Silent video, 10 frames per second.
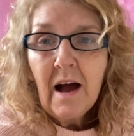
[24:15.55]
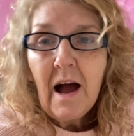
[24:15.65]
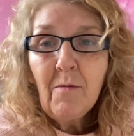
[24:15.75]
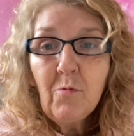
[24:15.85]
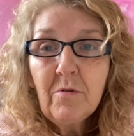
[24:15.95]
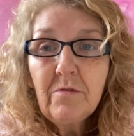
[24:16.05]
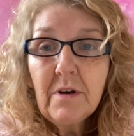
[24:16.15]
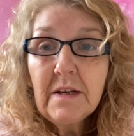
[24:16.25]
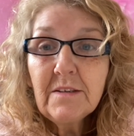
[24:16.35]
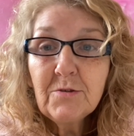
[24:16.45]
I'm going for a
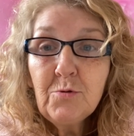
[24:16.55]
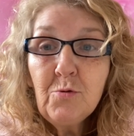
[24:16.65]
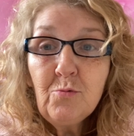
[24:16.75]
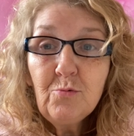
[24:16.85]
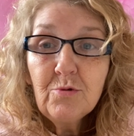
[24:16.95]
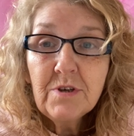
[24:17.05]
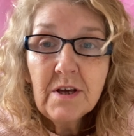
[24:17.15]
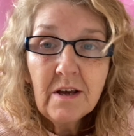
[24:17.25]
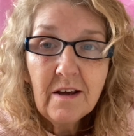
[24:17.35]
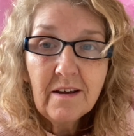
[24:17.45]
little snooze.
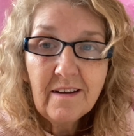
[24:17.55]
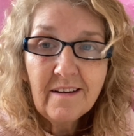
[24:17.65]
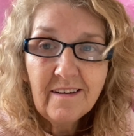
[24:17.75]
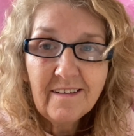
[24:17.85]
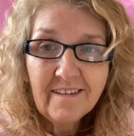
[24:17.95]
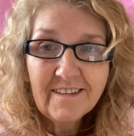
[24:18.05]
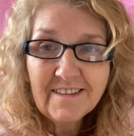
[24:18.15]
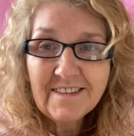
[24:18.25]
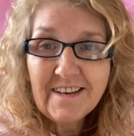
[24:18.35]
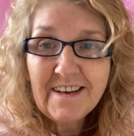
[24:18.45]

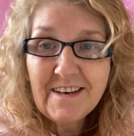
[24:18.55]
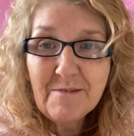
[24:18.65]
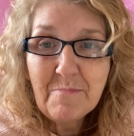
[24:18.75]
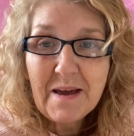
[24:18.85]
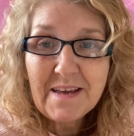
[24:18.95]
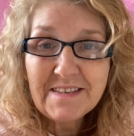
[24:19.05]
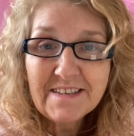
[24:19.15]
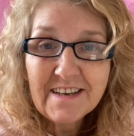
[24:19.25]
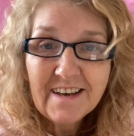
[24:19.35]
See you in a bit.